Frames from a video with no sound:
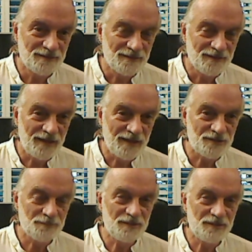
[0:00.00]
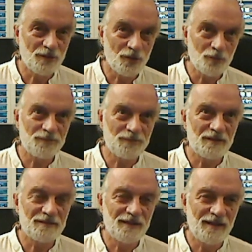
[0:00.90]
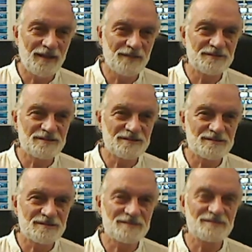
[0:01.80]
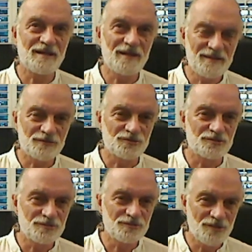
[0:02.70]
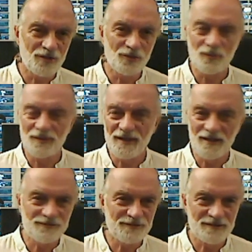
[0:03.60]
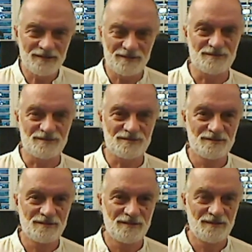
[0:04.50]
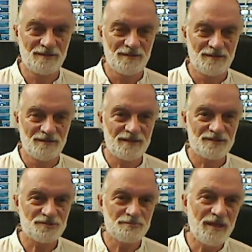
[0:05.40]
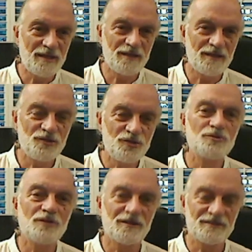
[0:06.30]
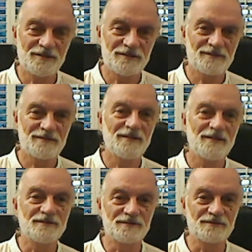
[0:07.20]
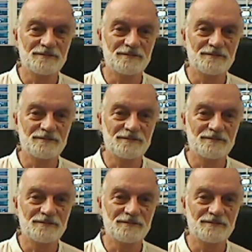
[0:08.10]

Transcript: and be open and have this desire to know whatever it is that is making you not yet enlightened.